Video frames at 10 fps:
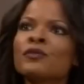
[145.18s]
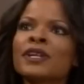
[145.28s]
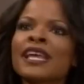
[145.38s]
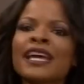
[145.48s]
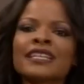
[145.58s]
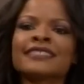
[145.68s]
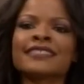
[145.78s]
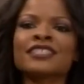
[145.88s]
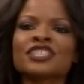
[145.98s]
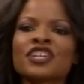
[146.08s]
know what? That is
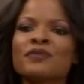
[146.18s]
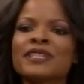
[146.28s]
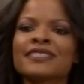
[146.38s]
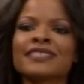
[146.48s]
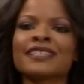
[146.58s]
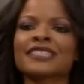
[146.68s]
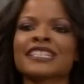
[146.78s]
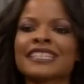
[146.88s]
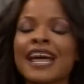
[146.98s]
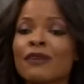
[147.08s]
such a
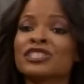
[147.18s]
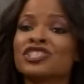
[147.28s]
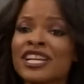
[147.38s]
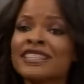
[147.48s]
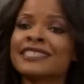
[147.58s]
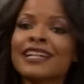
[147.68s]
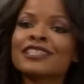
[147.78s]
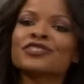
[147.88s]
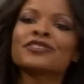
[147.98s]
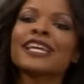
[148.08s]
coincidence, because I was just
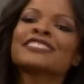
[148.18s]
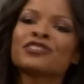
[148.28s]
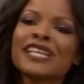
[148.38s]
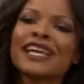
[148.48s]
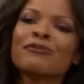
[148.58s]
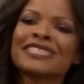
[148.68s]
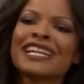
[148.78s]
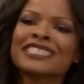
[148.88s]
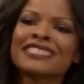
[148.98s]
telling Suzanne. Suzanne, wasn't I